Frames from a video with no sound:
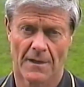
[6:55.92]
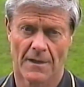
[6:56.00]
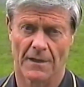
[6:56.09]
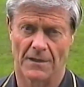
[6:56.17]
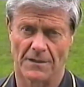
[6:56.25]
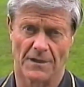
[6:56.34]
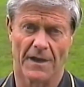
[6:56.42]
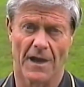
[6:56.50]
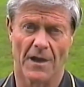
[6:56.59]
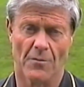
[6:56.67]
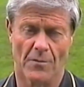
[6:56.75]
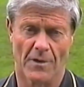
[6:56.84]
Because I
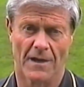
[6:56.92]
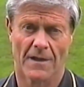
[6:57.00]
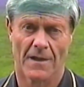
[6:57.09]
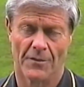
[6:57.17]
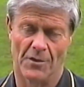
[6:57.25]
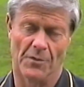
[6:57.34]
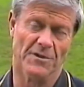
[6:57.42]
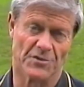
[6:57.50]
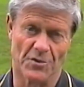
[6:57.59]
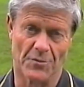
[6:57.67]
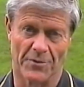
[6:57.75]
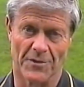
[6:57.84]
know uh, there'll be
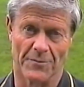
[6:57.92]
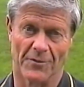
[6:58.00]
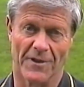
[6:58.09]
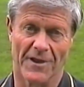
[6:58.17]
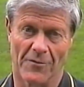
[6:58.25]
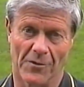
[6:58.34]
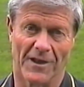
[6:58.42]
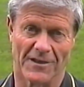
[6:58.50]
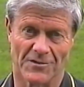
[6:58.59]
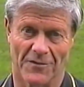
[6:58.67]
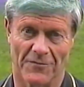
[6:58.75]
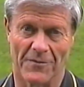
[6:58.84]
two people there, or
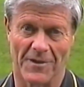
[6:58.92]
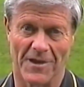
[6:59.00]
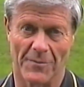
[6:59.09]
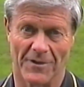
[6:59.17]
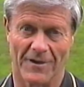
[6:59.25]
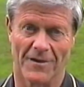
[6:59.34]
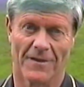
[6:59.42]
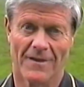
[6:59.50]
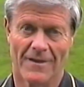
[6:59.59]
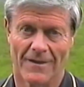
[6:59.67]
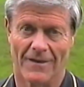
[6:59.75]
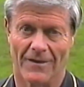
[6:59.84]
lots of them there, but I,
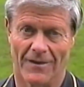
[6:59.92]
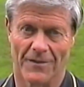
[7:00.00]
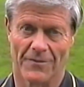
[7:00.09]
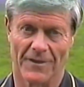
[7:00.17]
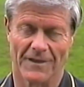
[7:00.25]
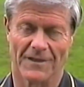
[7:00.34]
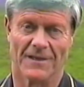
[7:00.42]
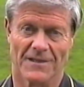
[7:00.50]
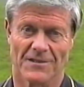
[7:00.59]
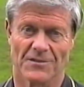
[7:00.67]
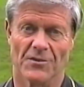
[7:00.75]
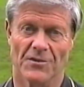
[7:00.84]
I think uh,
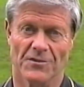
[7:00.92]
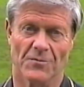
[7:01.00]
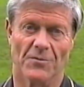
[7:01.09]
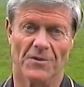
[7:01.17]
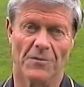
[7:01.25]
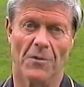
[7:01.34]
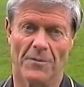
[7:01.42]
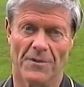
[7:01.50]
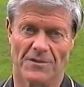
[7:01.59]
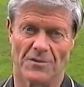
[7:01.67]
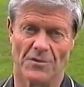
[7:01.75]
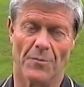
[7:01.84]
Serge and Rita will be
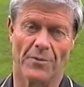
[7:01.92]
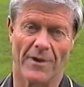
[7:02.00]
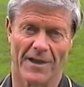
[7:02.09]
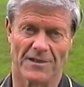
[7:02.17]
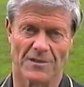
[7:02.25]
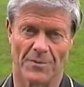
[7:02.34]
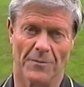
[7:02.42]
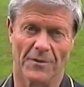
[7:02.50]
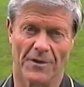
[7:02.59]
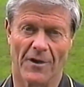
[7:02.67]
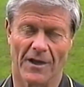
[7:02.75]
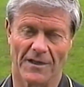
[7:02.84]
the two proudest people
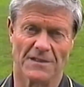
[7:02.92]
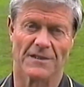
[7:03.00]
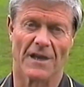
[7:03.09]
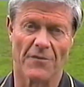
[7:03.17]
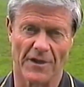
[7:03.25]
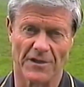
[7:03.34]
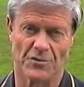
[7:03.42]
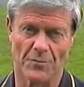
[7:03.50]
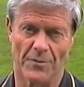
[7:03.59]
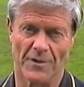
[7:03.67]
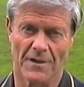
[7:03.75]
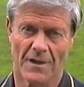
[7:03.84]
tonight, and so they
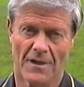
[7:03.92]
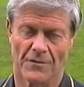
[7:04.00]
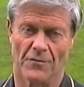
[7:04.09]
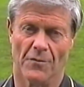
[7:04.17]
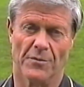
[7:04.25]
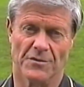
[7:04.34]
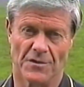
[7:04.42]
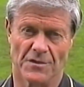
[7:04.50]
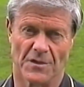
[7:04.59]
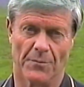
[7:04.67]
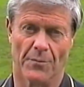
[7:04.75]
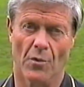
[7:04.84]
should be, to have
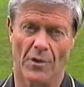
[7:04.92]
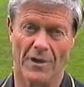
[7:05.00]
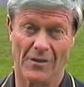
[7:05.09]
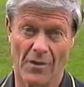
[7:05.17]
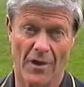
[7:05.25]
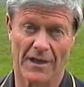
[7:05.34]
produced a boy like